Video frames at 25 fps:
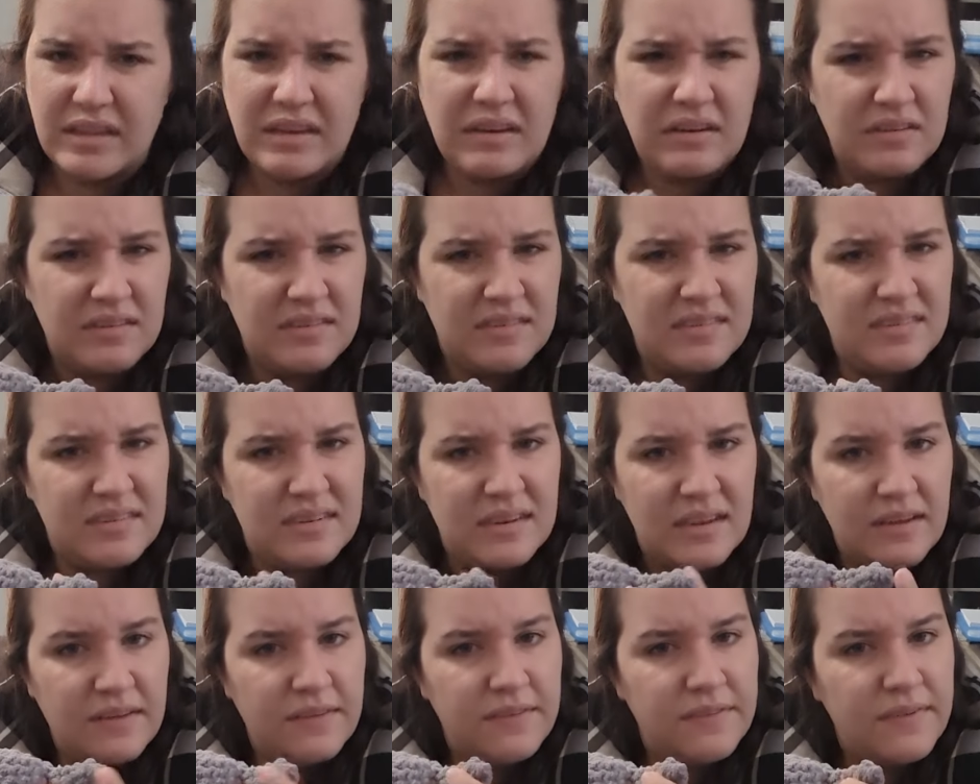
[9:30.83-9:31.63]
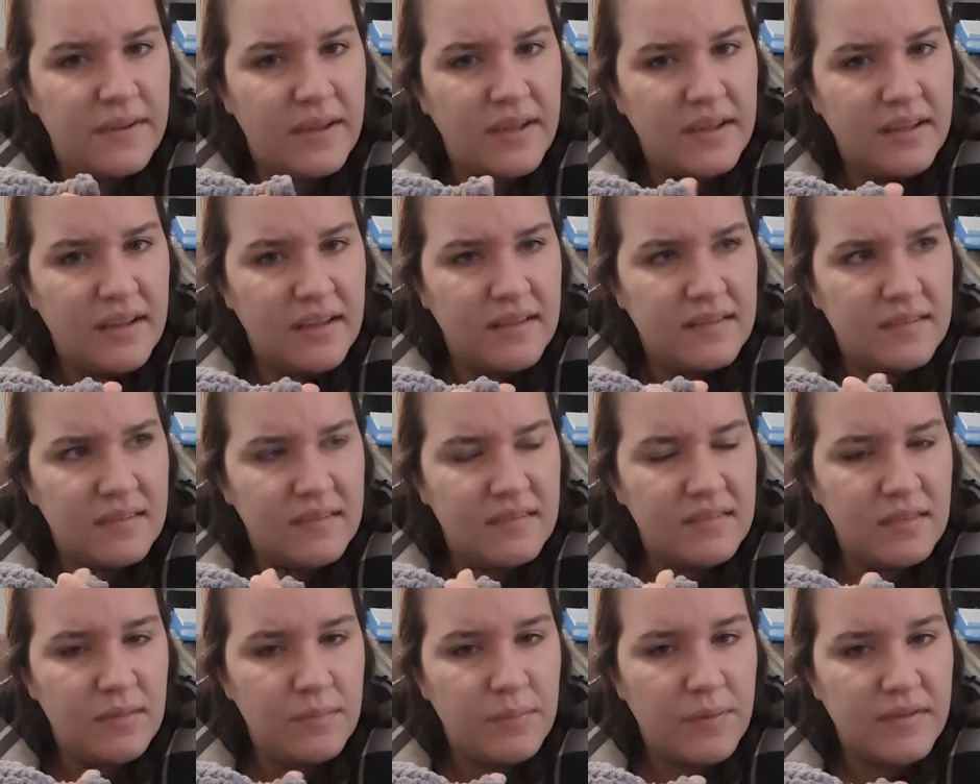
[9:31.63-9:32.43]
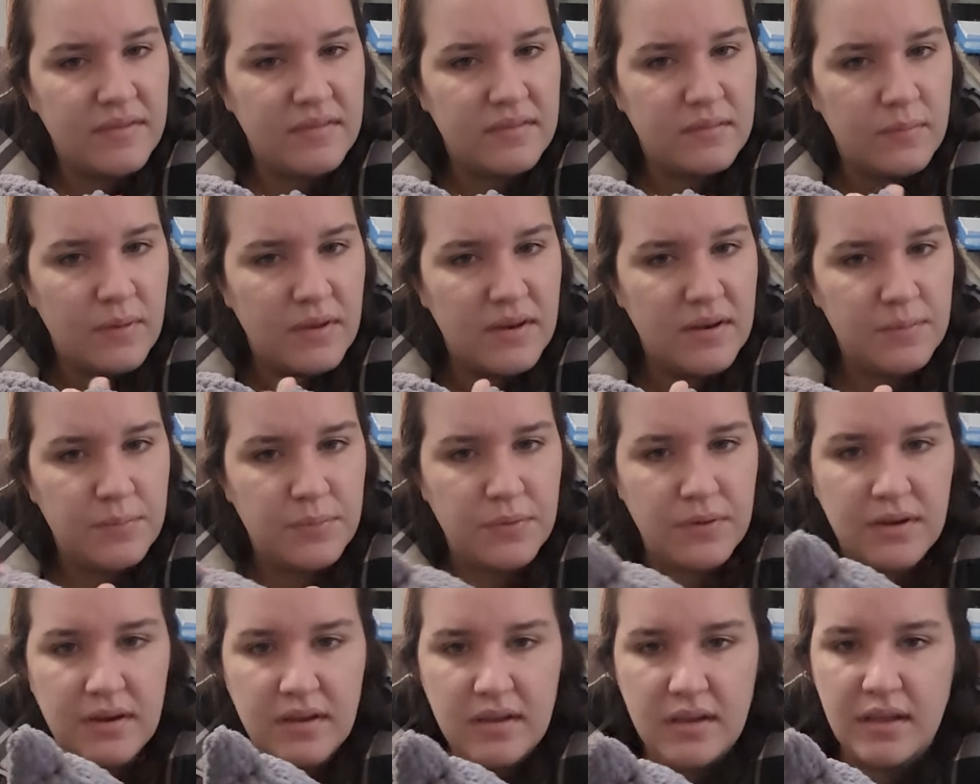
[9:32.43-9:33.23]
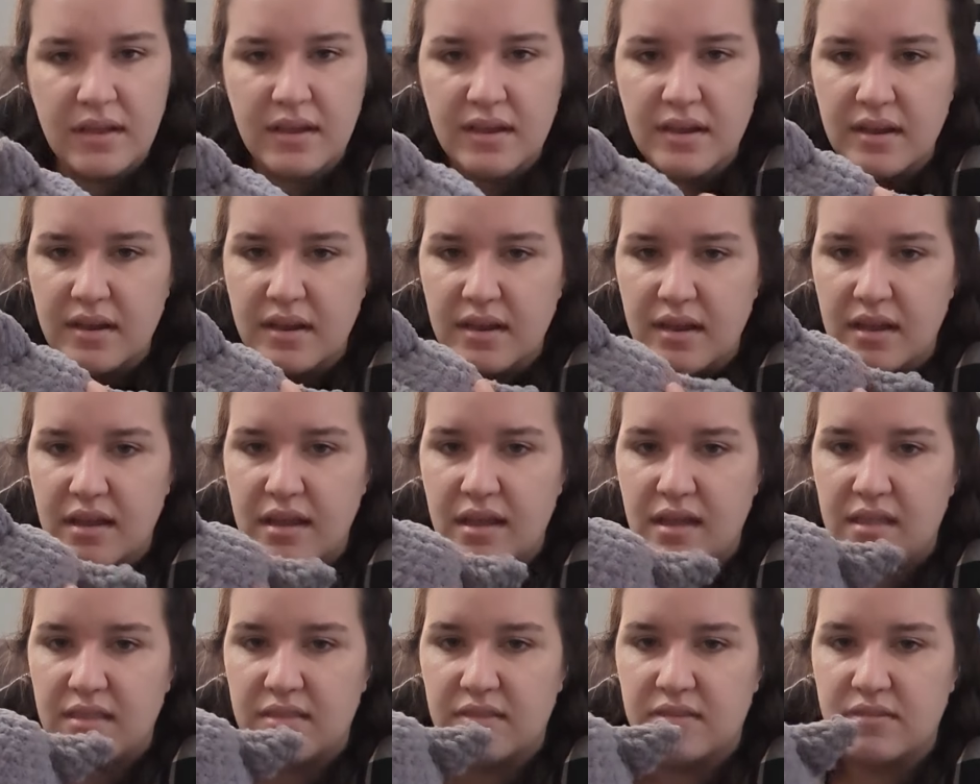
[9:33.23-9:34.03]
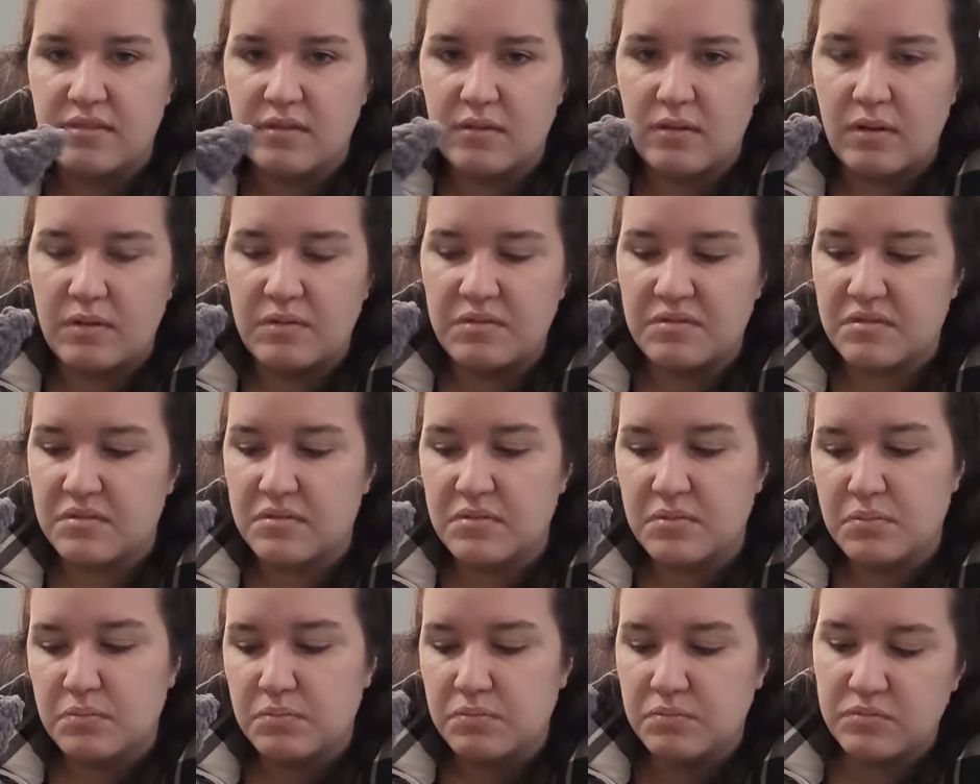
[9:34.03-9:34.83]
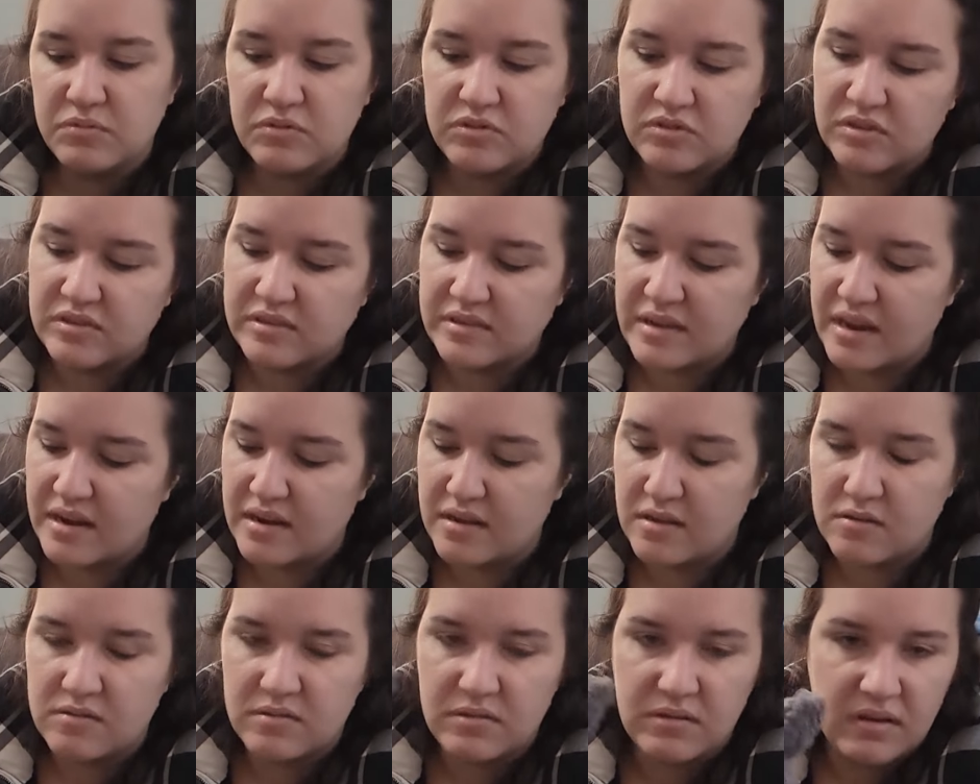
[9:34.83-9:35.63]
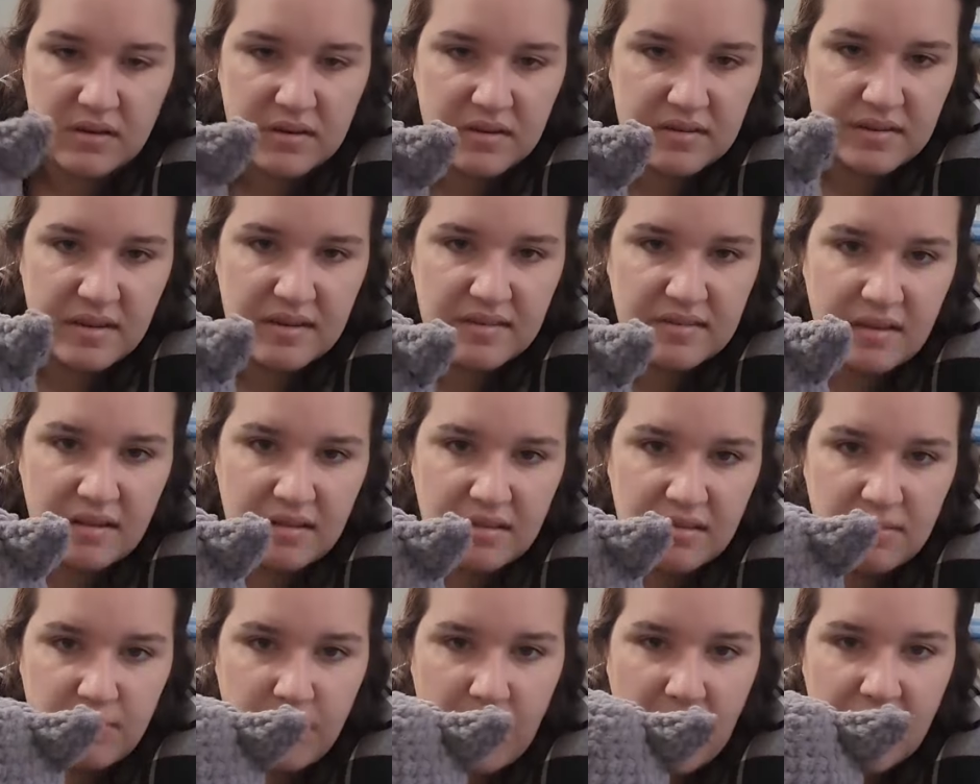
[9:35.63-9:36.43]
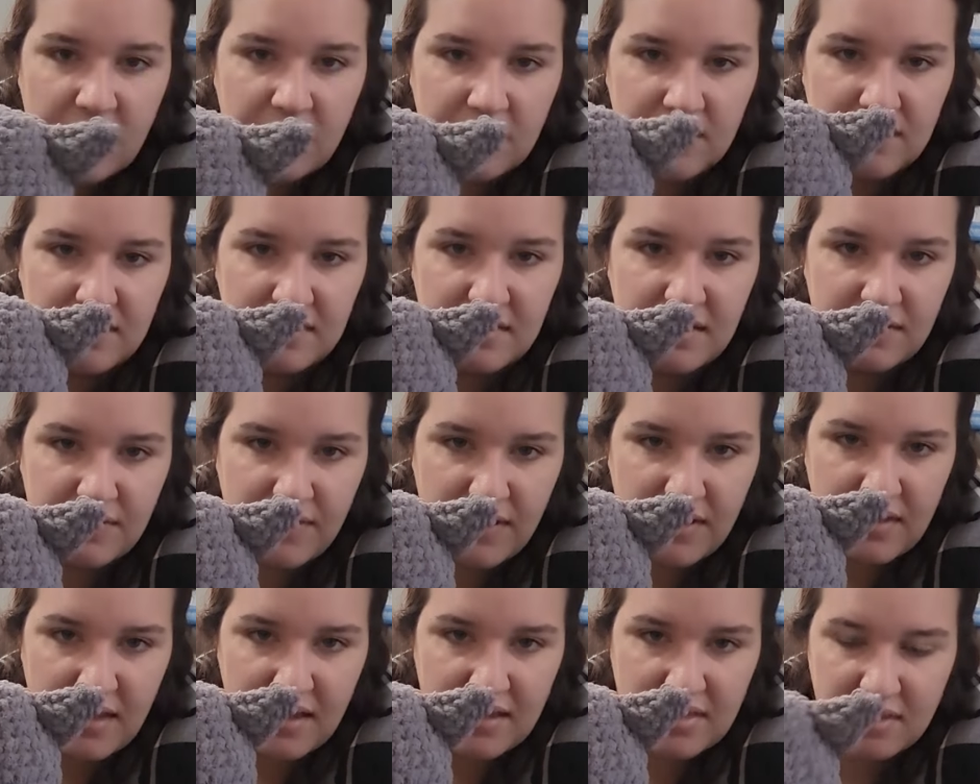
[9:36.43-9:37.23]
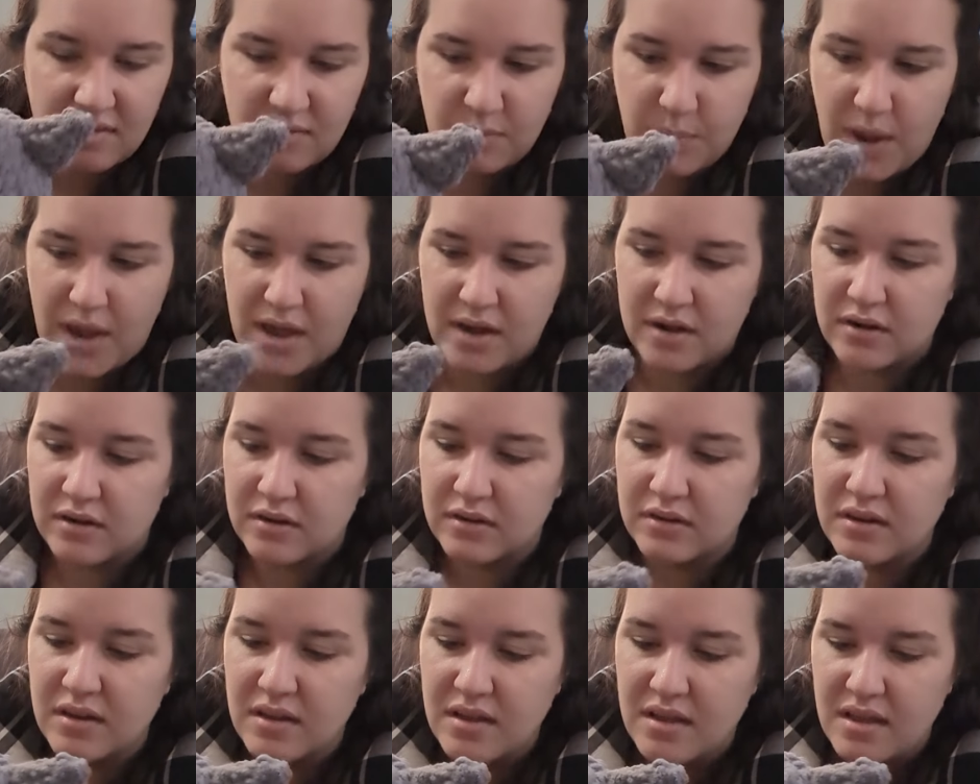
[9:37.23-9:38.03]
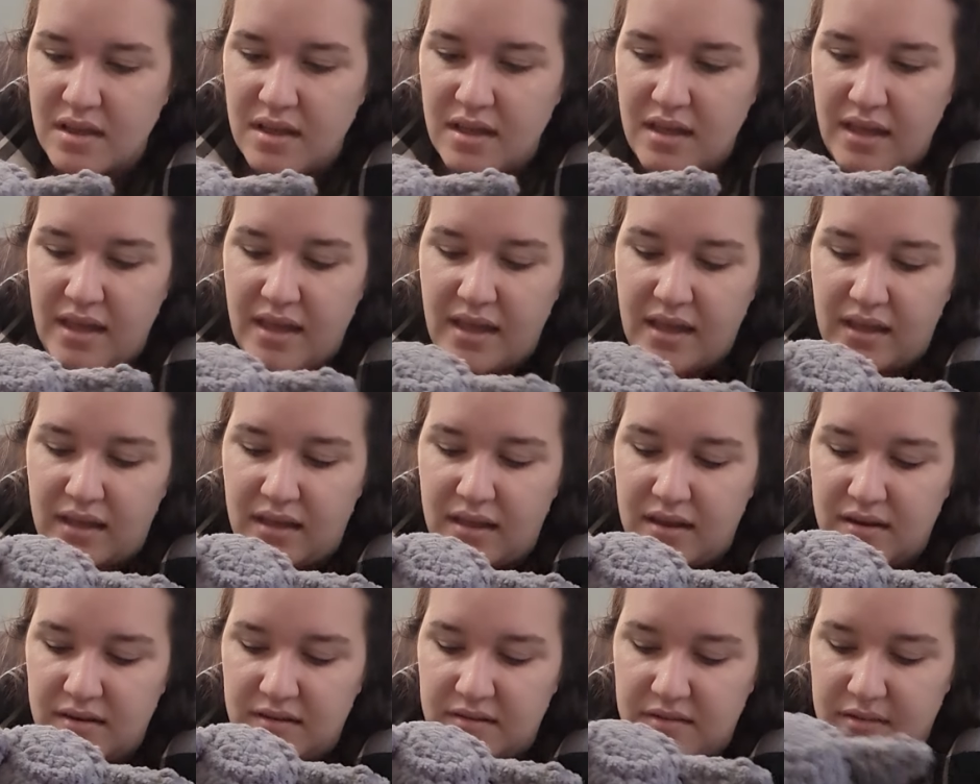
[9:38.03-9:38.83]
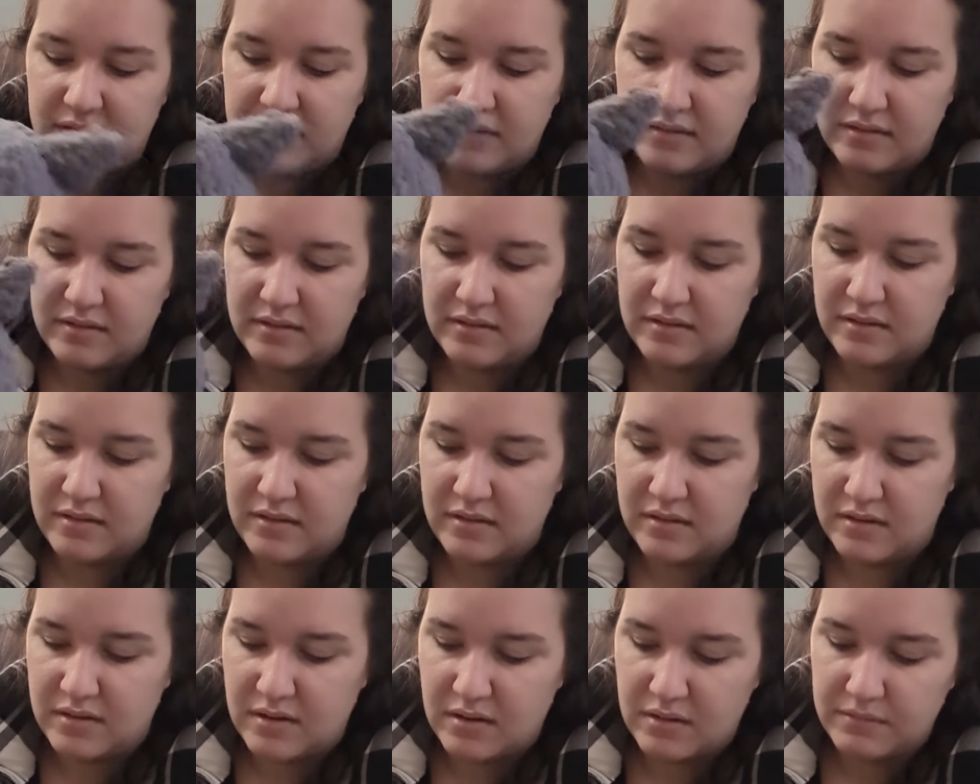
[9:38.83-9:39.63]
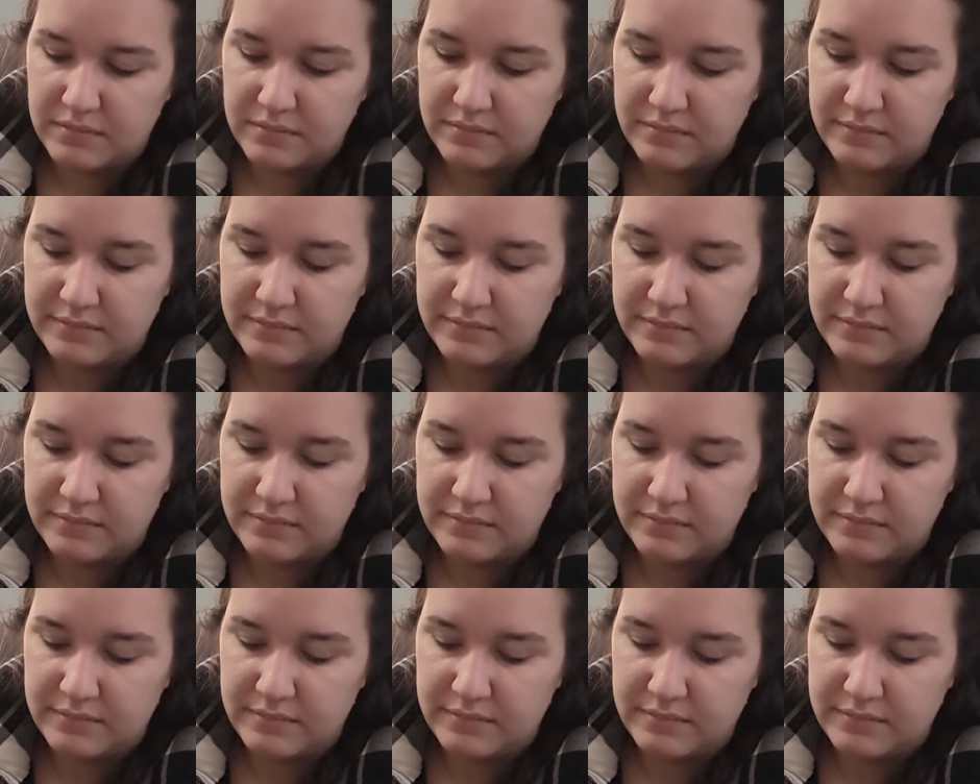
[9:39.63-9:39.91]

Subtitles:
stiff, I guess is the best way to put it. And so I was just kind of using it to test out this pattern to see if I like this pattern. And, you know,